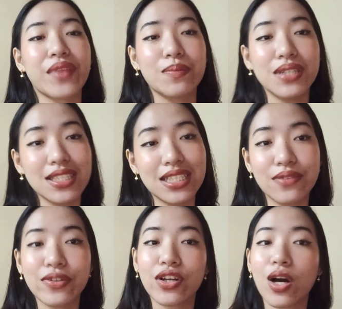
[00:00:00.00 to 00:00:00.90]
please leave
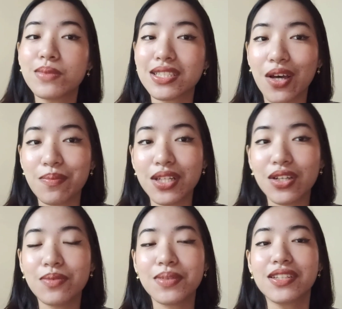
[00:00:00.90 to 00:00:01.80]
your comments down
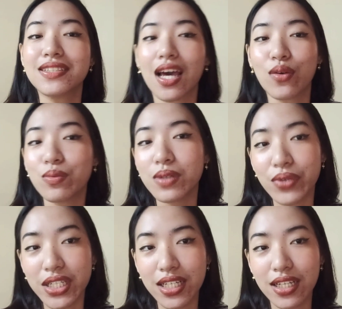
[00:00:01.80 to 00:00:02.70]
below because I will be
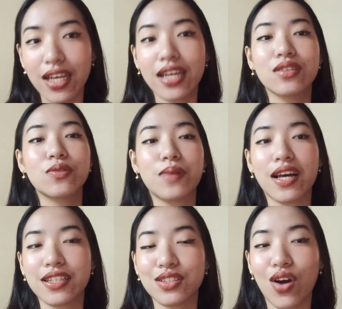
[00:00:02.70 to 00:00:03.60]
reading and
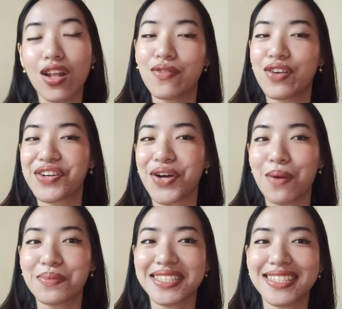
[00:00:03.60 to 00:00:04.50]
replying to all of your
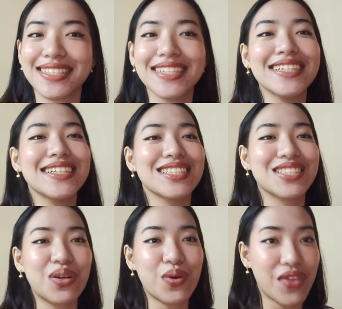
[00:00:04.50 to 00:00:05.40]
comments.
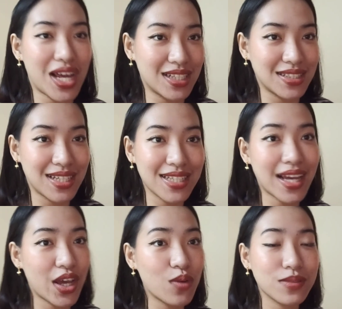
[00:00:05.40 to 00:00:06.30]
So that is it.
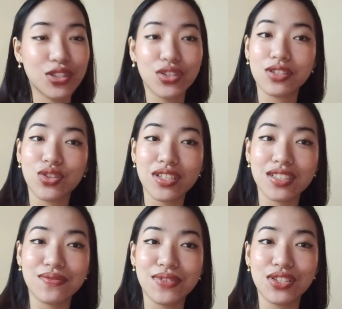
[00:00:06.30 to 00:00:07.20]
I hope that you enjoyed
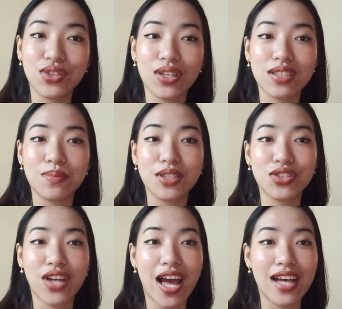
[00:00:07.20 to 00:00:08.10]
this video as much
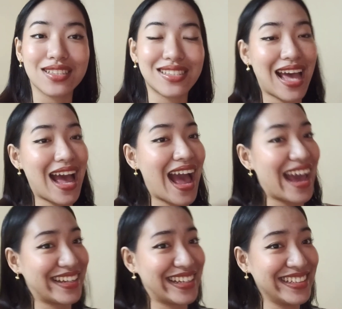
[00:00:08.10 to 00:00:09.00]
as
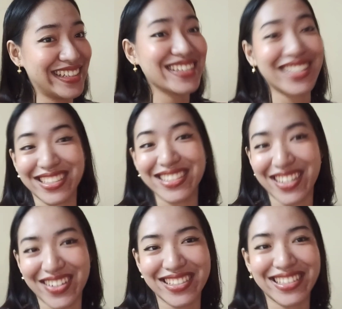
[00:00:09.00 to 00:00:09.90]
I did because
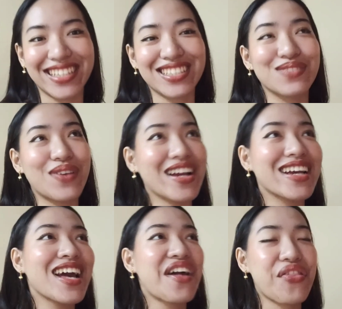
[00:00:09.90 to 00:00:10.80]
seriously, it's
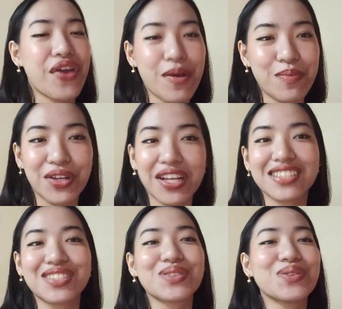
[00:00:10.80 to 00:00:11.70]
very therapeutic
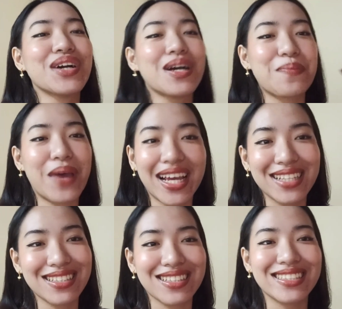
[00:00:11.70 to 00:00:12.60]
to
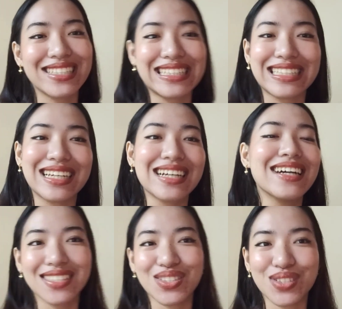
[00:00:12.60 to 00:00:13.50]
paint the ceiling.
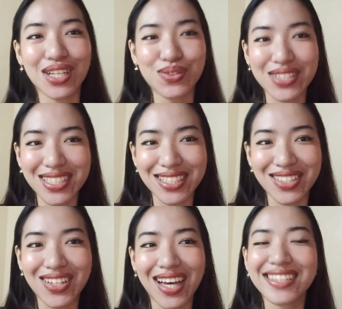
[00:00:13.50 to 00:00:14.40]
So that was it, you
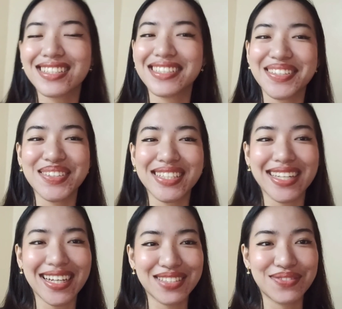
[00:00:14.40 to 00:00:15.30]
guys. See you in the
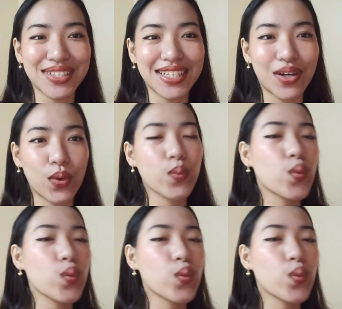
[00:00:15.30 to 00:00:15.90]
next video.